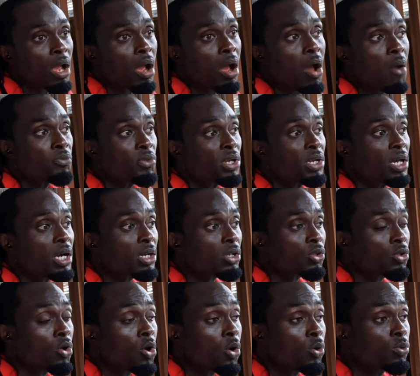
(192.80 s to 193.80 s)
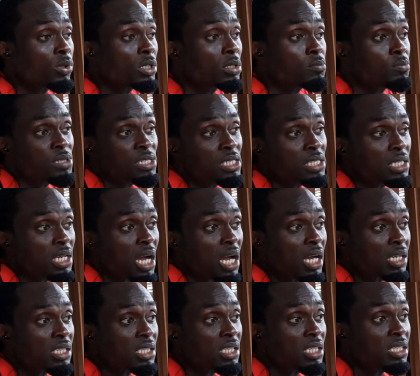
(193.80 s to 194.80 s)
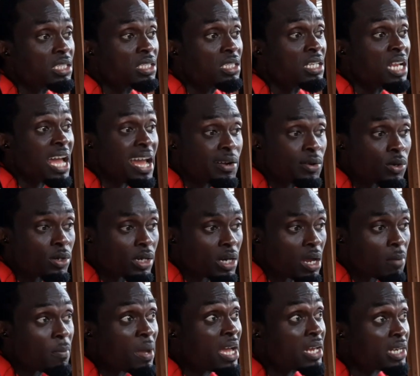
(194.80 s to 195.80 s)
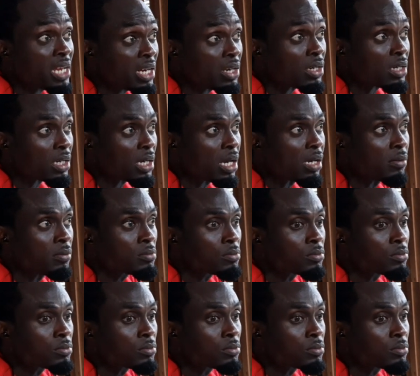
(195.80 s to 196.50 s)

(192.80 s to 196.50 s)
um the lockdown will be at nine o'clock. By nine o'clock,